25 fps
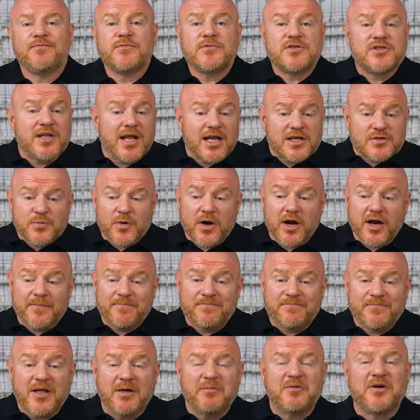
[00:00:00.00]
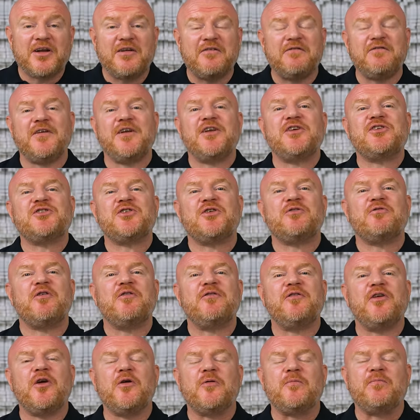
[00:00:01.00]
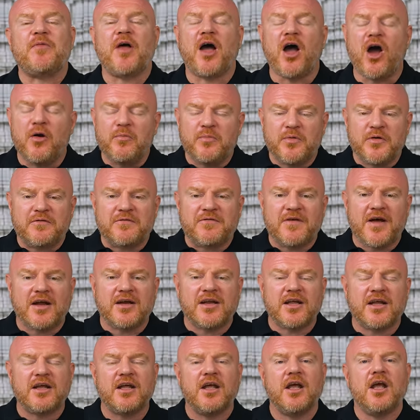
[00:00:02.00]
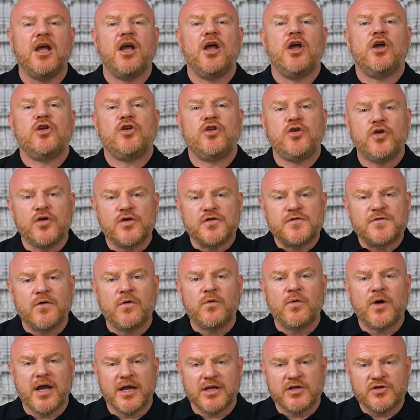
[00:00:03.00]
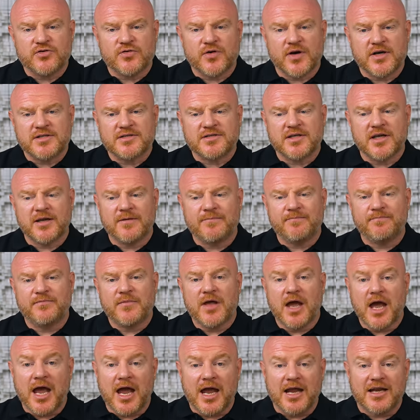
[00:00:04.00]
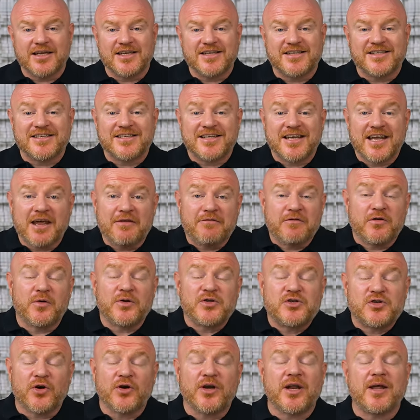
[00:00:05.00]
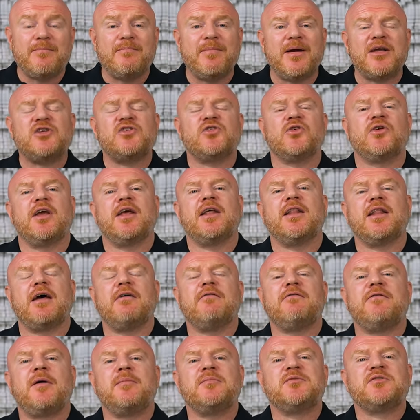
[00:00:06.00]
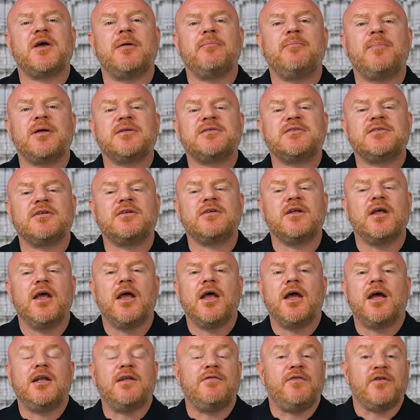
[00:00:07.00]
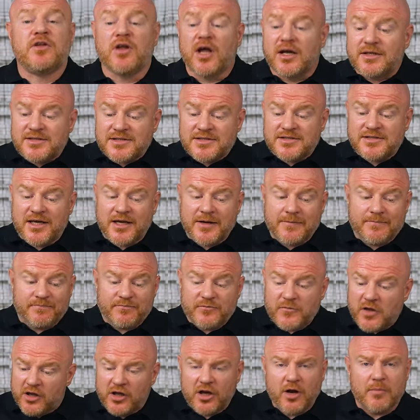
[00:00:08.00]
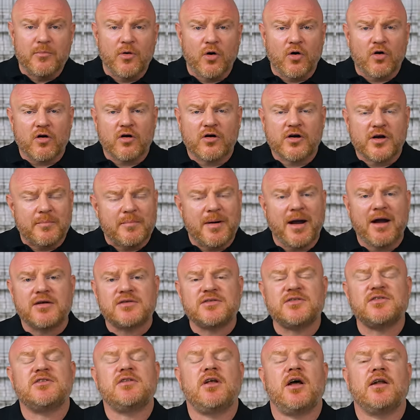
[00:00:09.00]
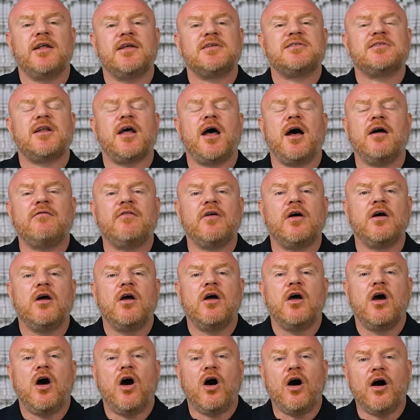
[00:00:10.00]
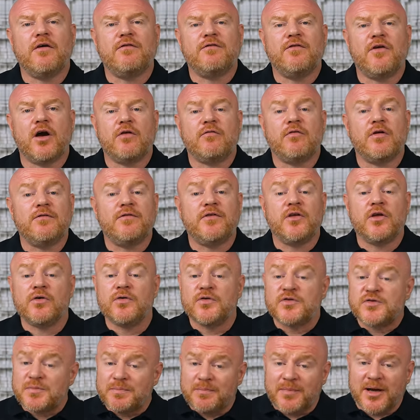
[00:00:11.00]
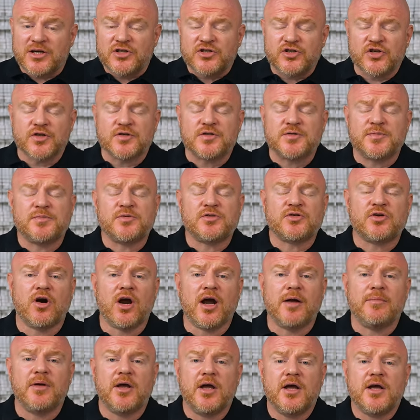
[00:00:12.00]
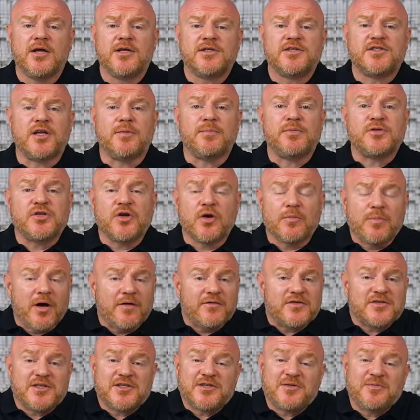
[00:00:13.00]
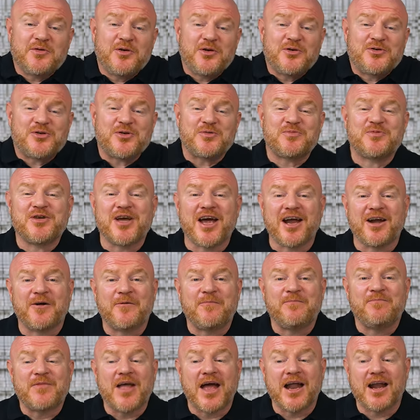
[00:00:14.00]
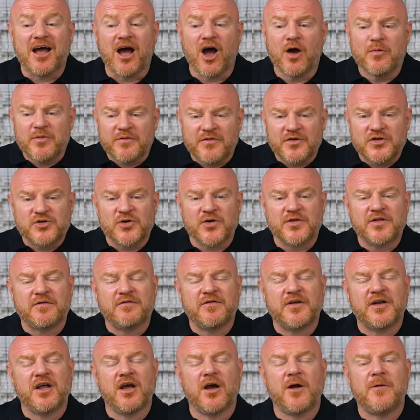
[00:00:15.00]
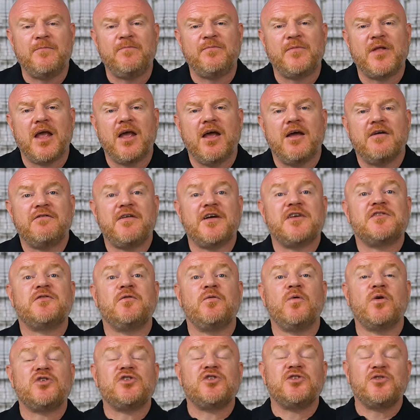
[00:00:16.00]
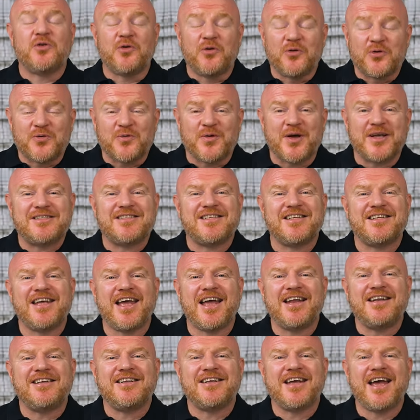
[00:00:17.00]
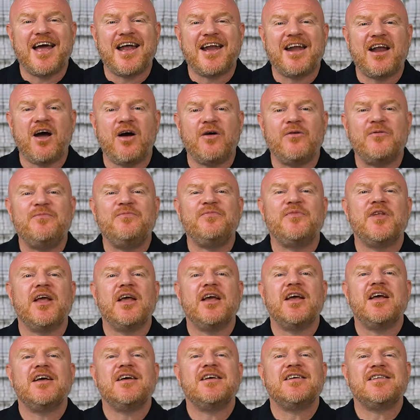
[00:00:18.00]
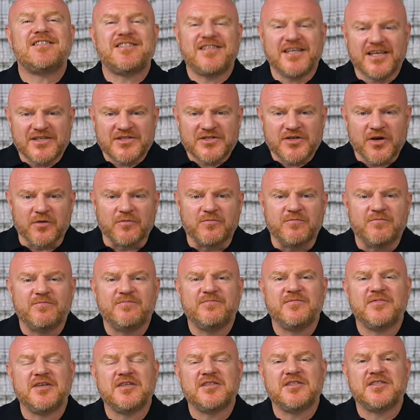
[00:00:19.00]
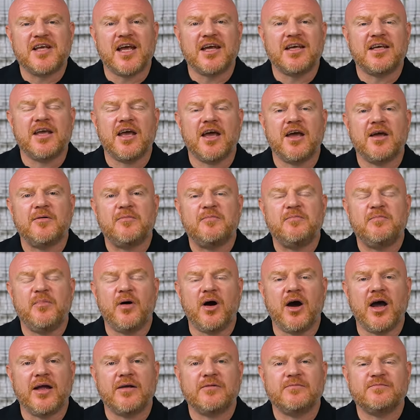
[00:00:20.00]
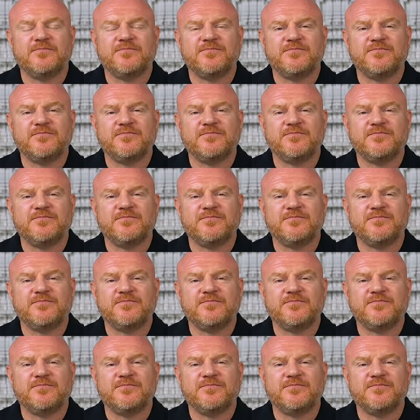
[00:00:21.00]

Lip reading: So that's where I'm going to finish the review. I hope you found it useful, interesting, and if you enjoyed it, make sure you hit that thumbs up button. And if you'd like to see, you know, more comparisons like this and other hi-fi reviews, make sure you subscribe to the Pursuit of Perfect System YouTube channel. And I hope you've enjoyed the video. Thanks for watching all the way to the end, and I'll see you soon. Take care. Bye.